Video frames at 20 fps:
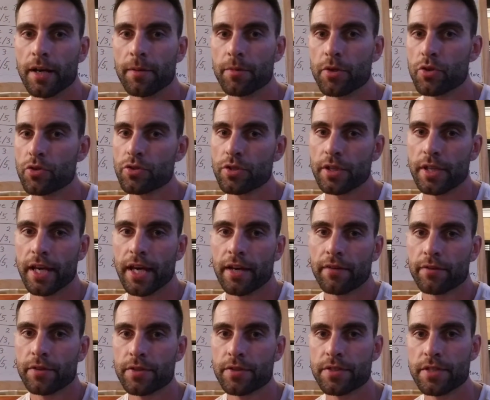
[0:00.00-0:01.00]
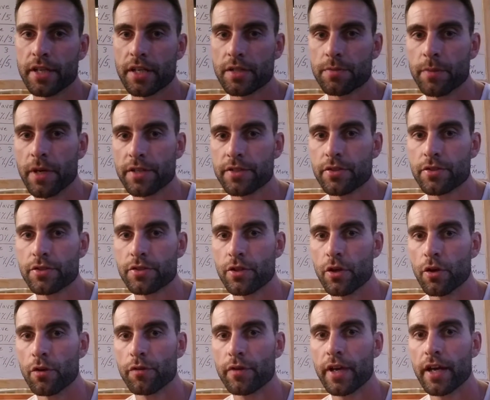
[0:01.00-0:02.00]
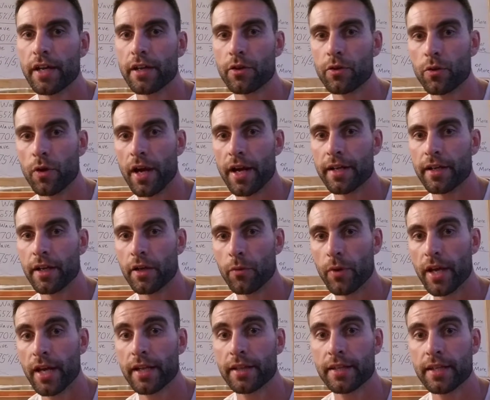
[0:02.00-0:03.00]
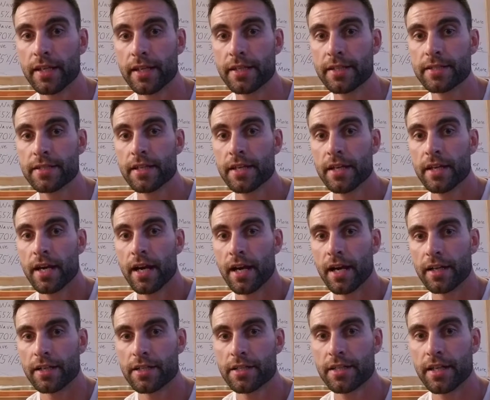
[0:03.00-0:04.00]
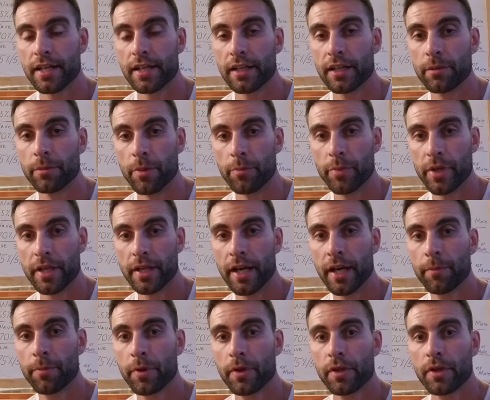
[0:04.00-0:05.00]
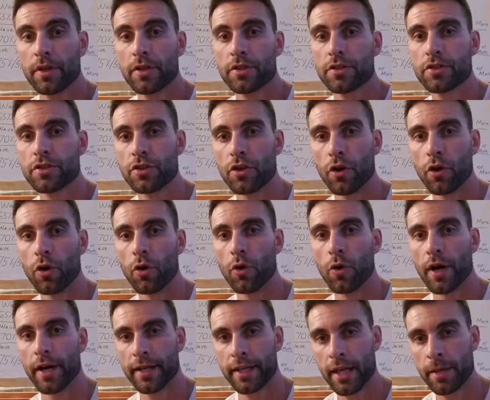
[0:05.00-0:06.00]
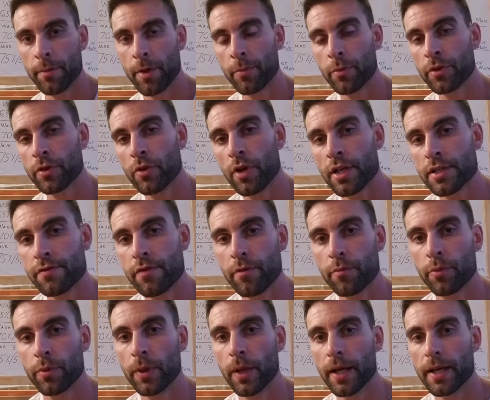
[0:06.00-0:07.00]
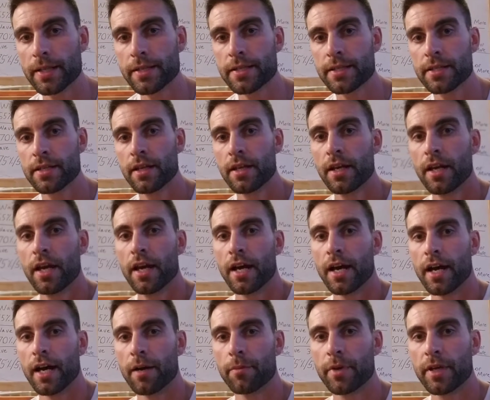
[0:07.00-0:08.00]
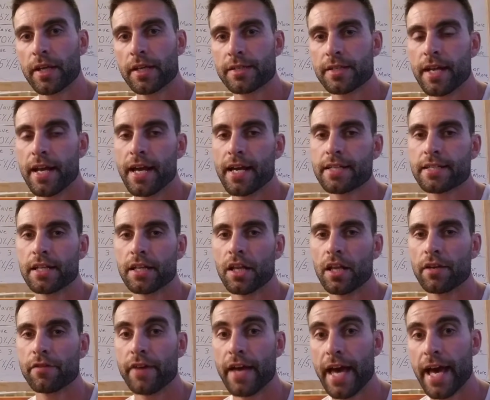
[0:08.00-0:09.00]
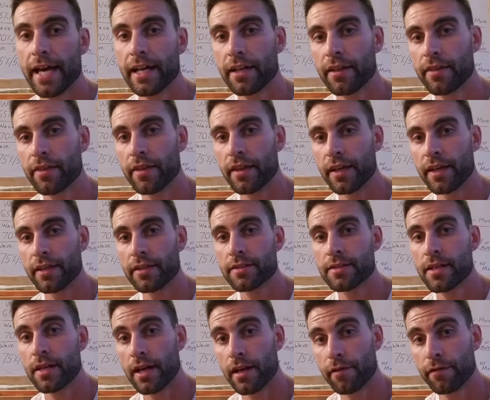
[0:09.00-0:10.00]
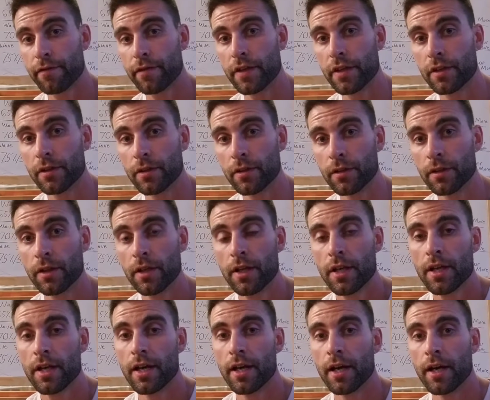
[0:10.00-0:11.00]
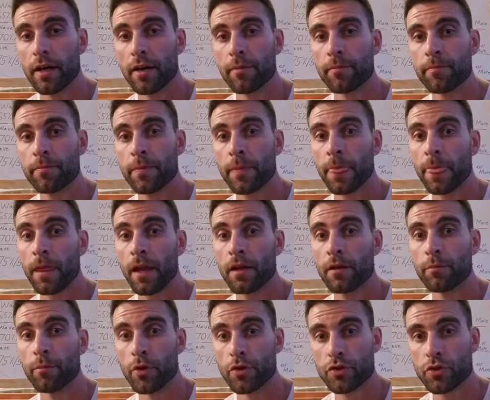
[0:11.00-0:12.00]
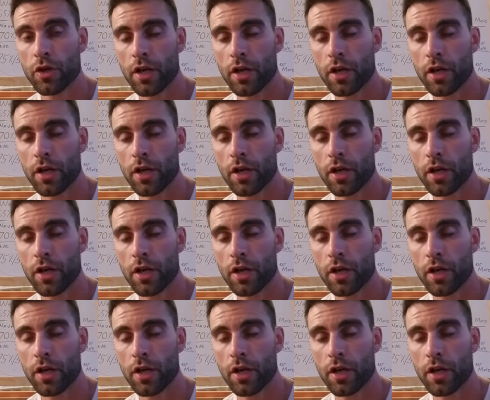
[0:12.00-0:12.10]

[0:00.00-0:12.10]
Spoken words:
usually after 6 months or so of kind of grinding away at these, just getting a little bit beat up. So I came up with CrossFit Plus because it has a lot of added things I feel most